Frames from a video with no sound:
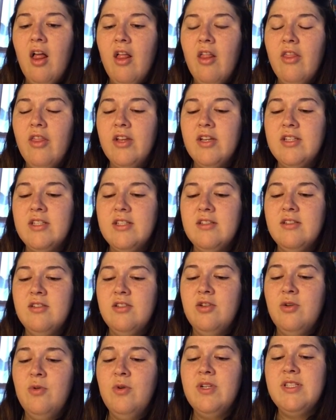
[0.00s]
The
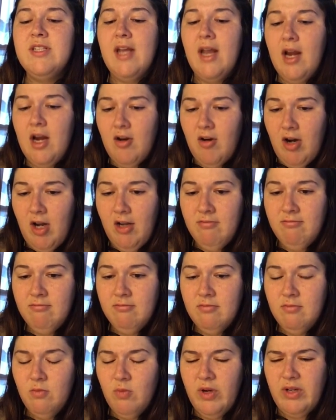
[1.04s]
Tuatara.
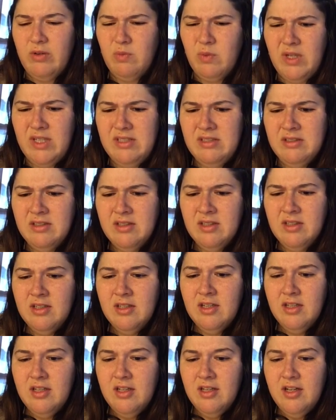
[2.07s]
Wait, what?
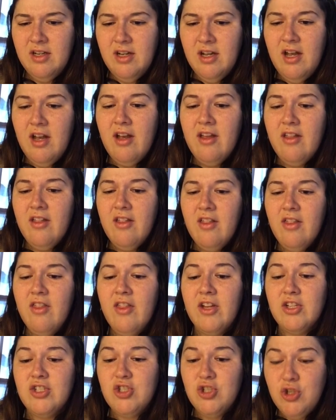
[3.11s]

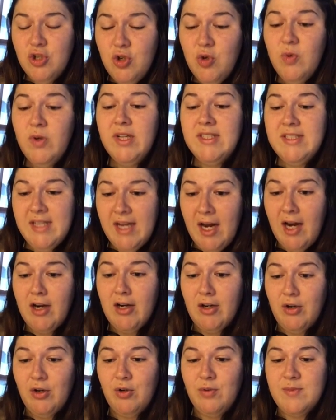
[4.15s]
The
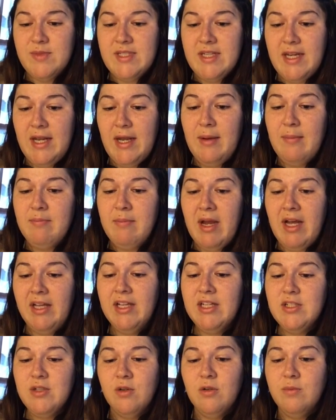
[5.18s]
Tuatara, Holmesy.
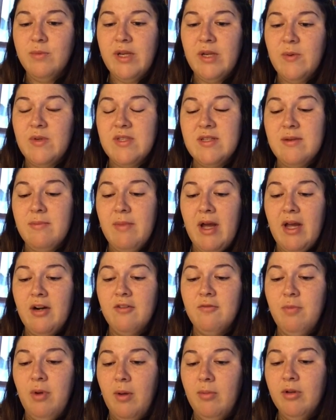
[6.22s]
Malik told me it was a matter
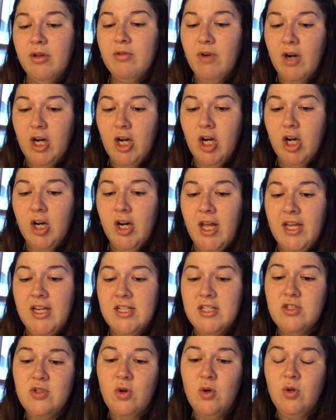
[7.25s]
of public record and
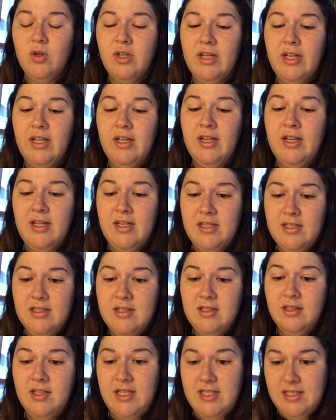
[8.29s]
is totally
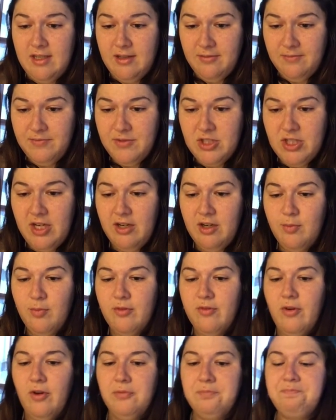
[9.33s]
is. Listen, she held up her
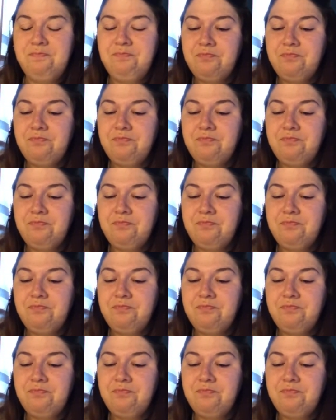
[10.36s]
phone.